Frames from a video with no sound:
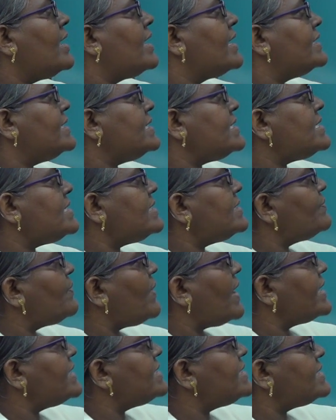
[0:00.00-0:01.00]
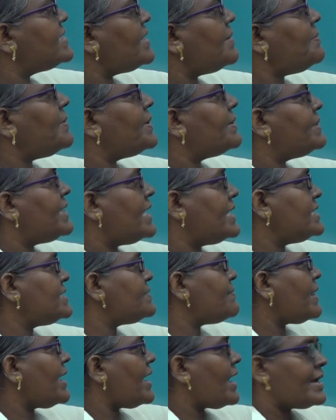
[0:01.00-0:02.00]
This is one step, that is
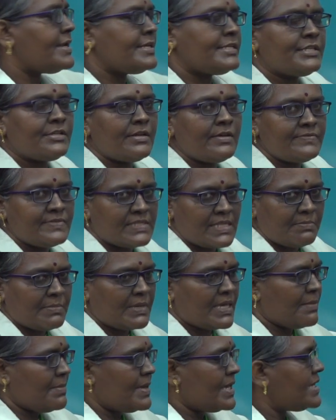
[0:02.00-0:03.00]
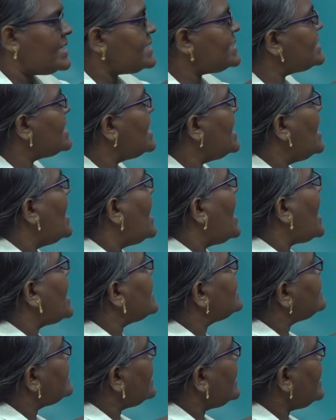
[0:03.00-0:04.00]
by addition of some chemicals,
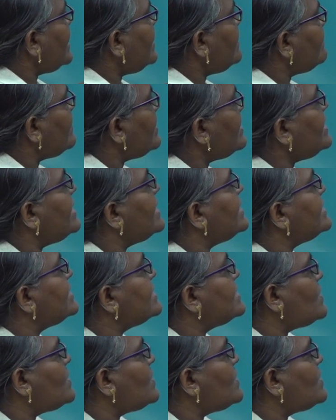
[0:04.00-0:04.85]
and second one, it is